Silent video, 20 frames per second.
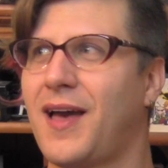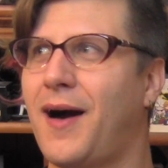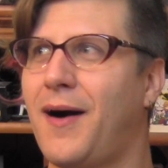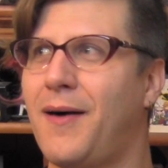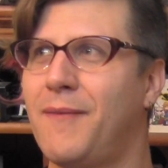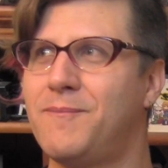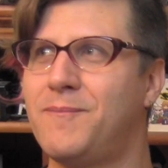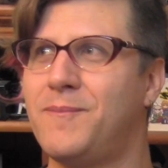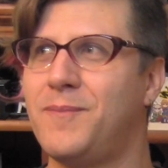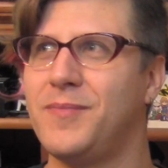
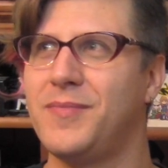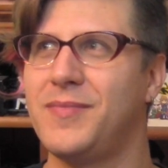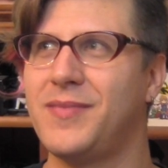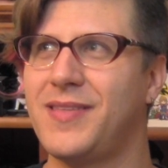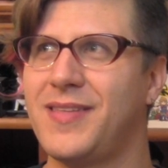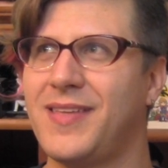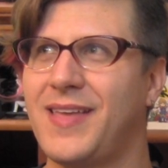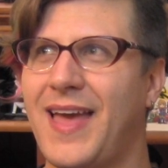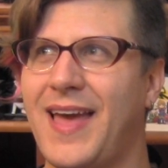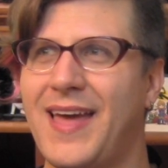a,
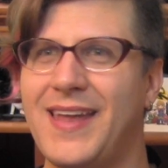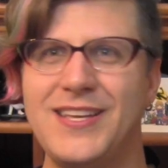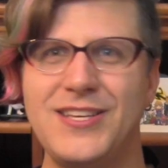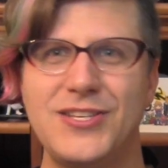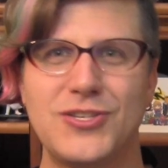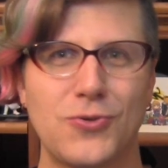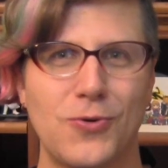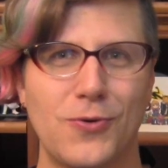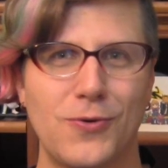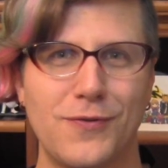any
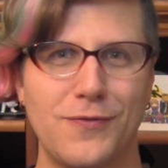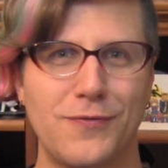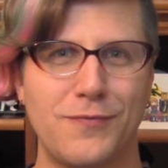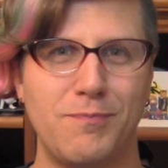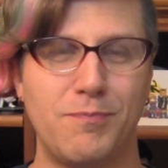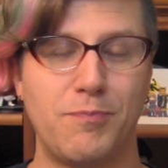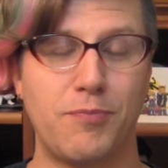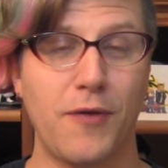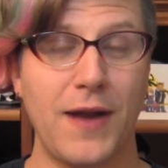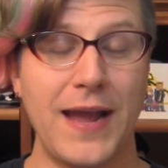sort
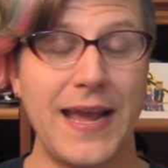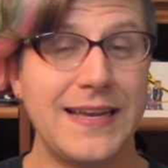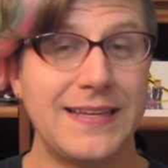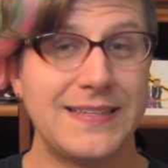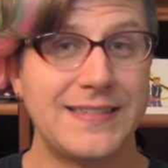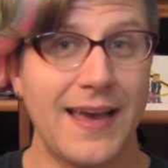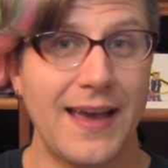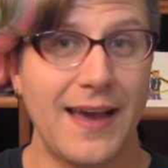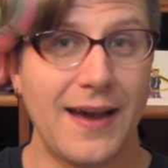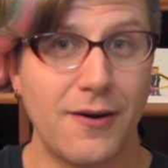of
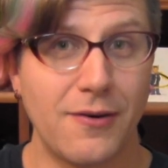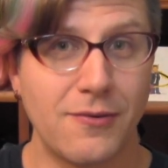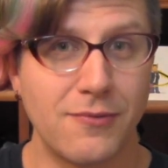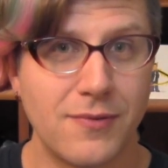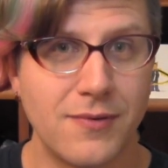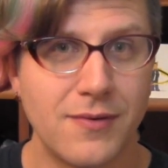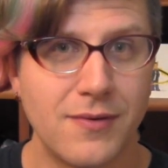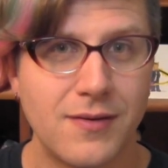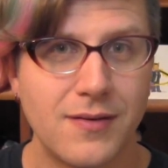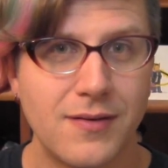
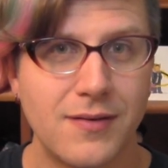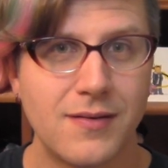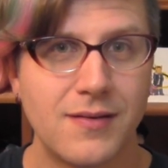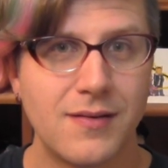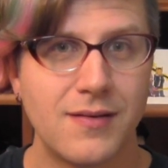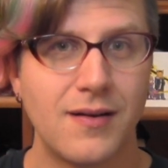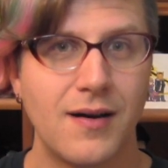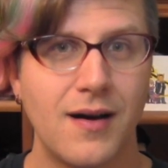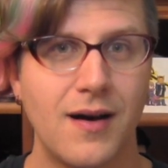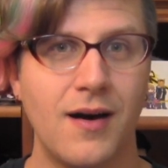breakdown
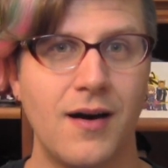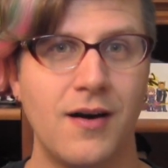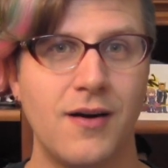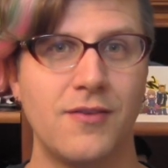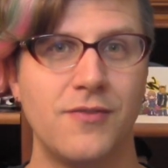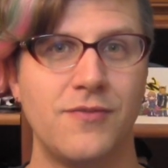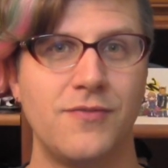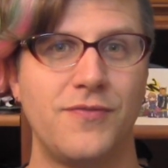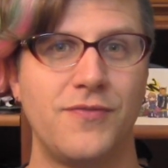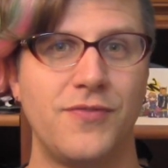
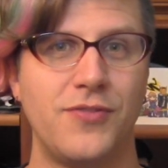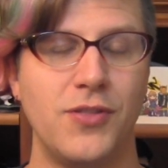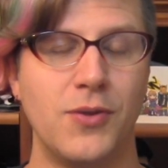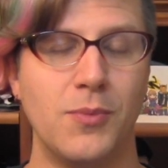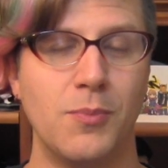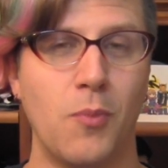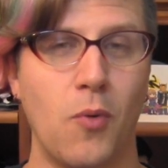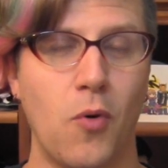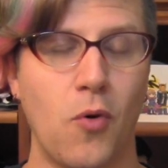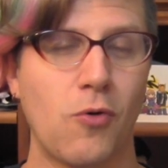of
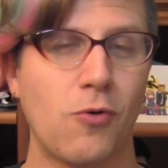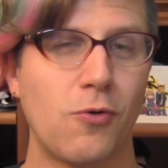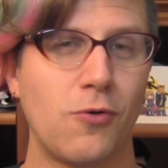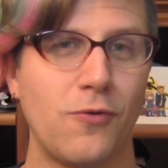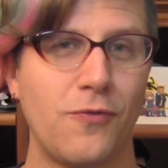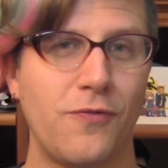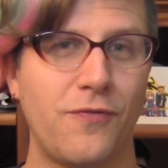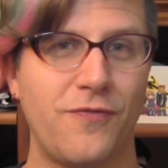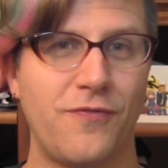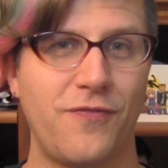the
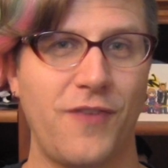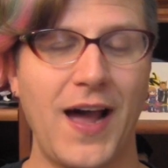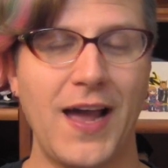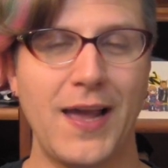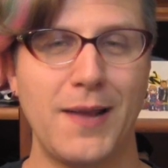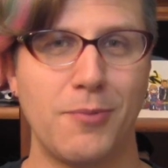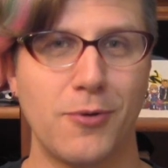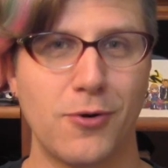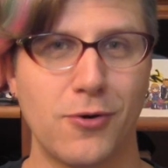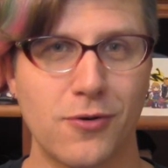moral
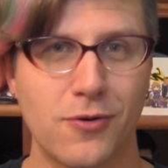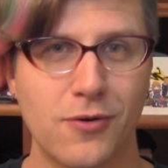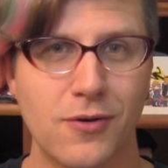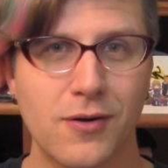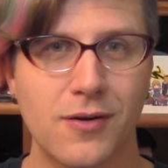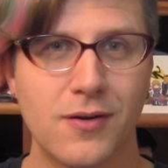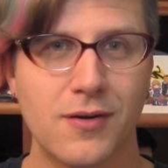fiber